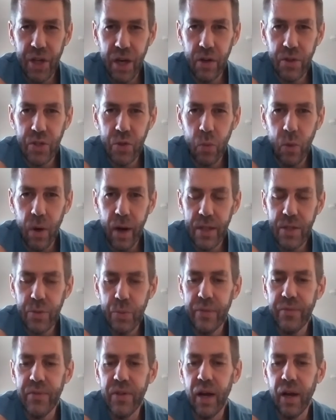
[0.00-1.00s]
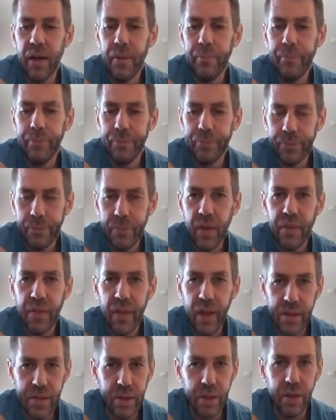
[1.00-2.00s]
squats we've done,
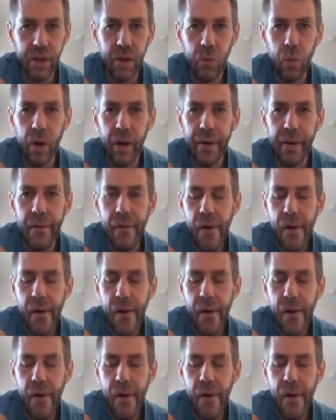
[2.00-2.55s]
that's a good one.